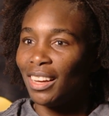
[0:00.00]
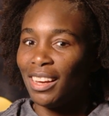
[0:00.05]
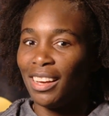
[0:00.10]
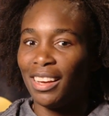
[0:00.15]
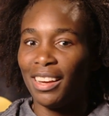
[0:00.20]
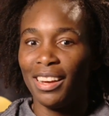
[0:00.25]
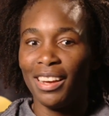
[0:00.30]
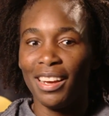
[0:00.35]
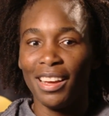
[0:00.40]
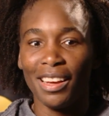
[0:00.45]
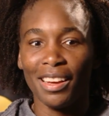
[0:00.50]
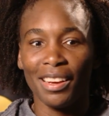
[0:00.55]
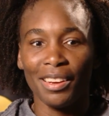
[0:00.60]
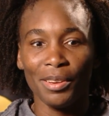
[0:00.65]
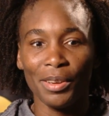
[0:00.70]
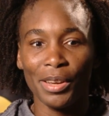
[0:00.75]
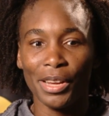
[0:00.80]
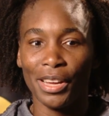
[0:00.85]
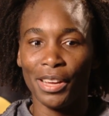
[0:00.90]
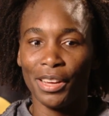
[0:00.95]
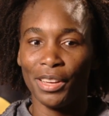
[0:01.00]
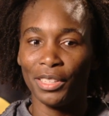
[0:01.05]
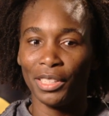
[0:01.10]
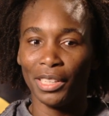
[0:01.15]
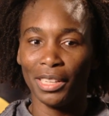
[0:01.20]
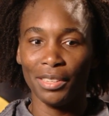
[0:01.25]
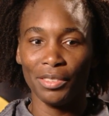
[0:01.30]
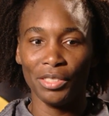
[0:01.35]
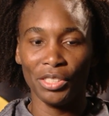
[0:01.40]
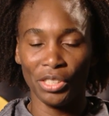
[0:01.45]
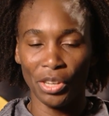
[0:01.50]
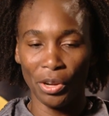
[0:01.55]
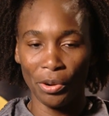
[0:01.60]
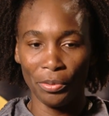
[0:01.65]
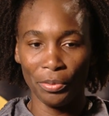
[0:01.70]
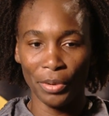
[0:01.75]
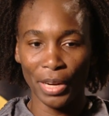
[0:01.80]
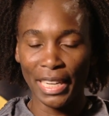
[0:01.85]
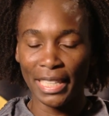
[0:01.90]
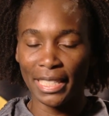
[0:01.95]
Yeah, it's so
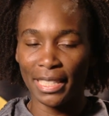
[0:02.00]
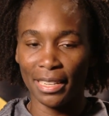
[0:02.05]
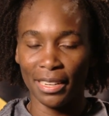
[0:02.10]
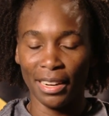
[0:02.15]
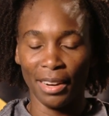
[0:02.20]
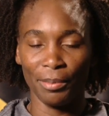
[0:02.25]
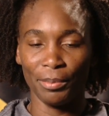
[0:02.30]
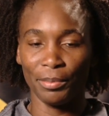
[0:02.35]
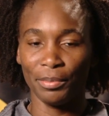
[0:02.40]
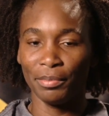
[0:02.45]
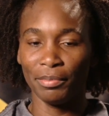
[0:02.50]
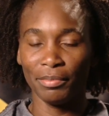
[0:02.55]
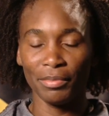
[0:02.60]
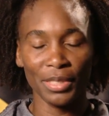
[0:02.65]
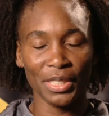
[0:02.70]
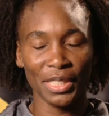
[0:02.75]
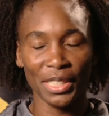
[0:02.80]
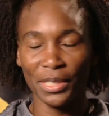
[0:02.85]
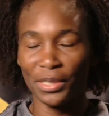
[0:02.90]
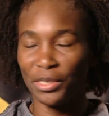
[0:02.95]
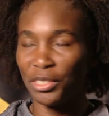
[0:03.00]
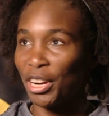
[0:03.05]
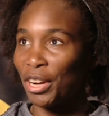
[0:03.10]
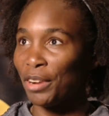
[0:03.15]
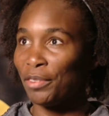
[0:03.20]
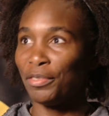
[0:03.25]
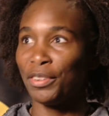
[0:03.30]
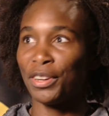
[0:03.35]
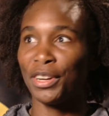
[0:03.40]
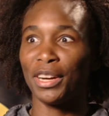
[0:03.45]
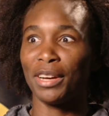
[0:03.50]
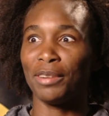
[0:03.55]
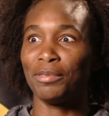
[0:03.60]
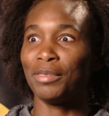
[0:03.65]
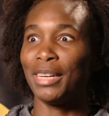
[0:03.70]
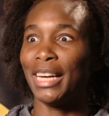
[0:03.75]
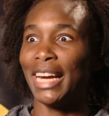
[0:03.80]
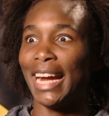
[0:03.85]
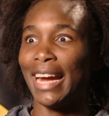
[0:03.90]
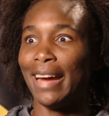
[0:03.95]
recent. I'm still trying to figure out
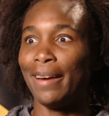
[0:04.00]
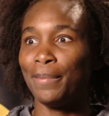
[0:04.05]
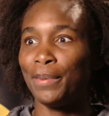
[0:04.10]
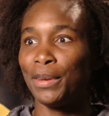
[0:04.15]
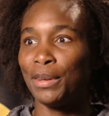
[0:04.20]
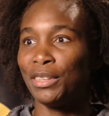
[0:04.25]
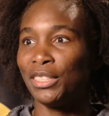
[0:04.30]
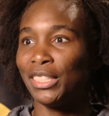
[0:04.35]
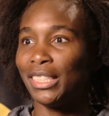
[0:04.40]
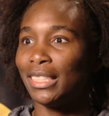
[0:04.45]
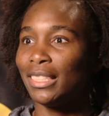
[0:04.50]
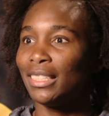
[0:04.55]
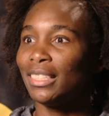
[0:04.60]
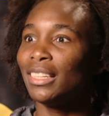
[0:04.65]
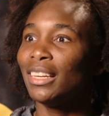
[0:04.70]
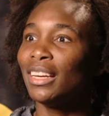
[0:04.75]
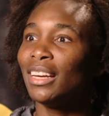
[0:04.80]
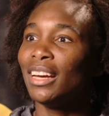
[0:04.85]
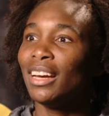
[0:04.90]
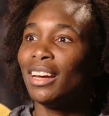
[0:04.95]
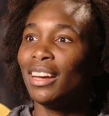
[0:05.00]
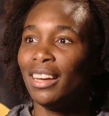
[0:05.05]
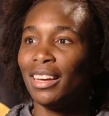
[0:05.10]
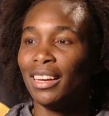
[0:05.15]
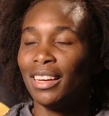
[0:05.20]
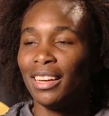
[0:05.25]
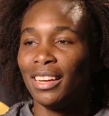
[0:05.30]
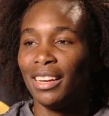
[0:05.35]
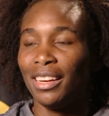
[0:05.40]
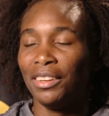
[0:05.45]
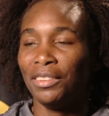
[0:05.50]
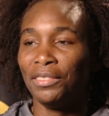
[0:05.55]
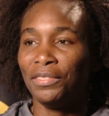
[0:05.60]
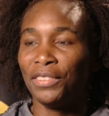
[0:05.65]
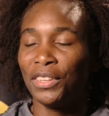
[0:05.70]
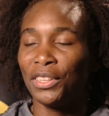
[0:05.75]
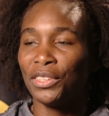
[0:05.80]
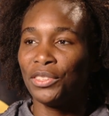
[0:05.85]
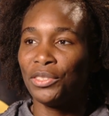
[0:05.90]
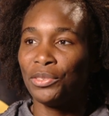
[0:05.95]
what happened. Just, it
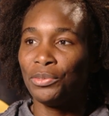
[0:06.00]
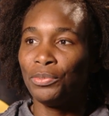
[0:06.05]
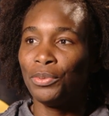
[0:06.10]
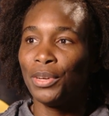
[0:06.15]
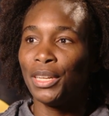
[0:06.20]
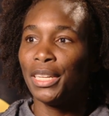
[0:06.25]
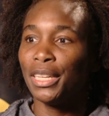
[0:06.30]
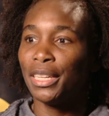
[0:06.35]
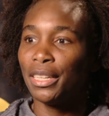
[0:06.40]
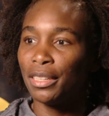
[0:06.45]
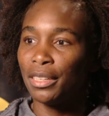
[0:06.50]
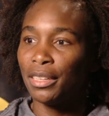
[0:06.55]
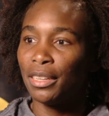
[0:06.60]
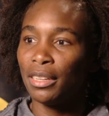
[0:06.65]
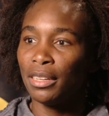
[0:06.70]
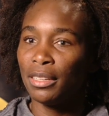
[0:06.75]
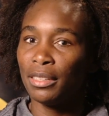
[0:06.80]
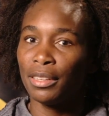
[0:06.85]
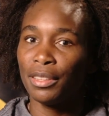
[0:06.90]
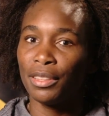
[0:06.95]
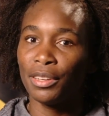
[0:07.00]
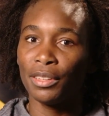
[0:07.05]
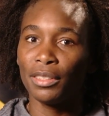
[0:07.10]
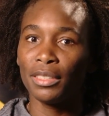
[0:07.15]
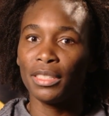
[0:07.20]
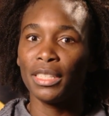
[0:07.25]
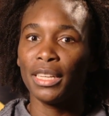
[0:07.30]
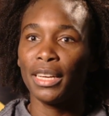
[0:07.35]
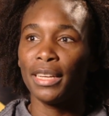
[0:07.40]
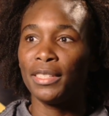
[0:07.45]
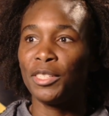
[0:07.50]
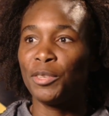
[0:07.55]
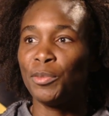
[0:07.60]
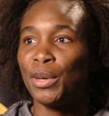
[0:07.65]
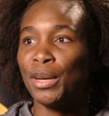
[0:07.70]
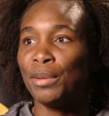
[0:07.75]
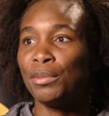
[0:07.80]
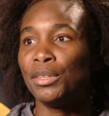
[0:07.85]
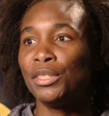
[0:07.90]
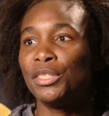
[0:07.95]
feels really good in the third set to
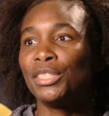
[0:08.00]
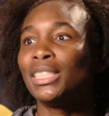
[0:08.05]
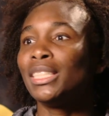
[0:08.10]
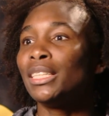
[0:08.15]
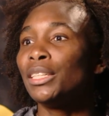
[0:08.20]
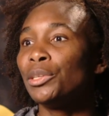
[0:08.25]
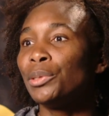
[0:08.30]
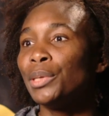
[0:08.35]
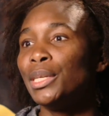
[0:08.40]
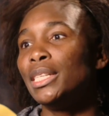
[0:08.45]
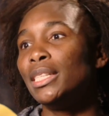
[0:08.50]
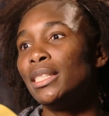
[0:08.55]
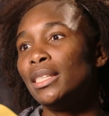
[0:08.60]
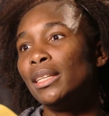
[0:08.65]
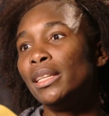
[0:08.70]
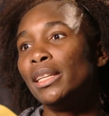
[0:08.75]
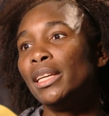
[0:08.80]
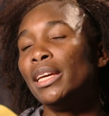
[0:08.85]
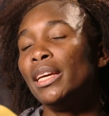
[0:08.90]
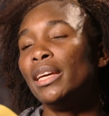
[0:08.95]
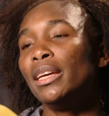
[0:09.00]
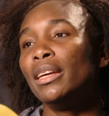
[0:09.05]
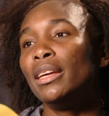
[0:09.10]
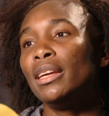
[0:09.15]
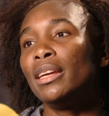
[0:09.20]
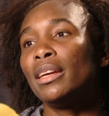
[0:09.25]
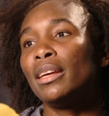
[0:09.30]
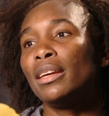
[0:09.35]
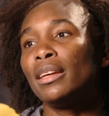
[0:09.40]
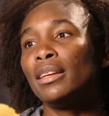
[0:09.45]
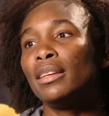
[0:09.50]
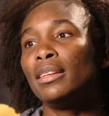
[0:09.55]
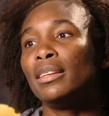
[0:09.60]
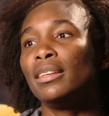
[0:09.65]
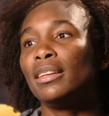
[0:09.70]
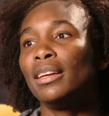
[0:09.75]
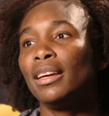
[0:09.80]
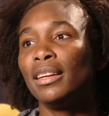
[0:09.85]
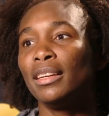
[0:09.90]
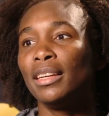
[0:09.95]
be able to just increase the lead
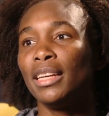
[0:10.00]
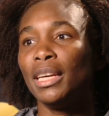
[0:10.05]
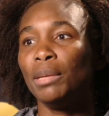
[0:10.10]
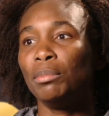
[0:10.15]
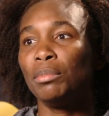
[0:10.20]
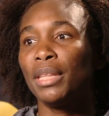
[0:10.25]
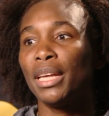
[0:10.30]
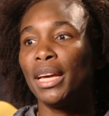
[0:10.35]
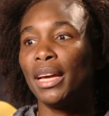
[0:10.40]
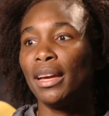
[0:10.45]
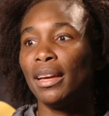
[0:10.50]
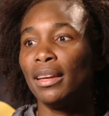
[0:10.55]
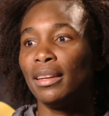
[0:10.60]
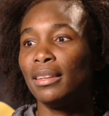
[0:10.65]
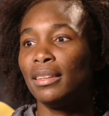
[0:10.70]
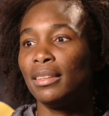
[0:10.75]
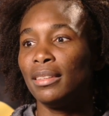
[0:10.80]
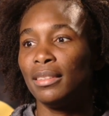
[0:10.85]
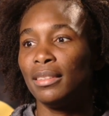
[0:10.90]
and keep that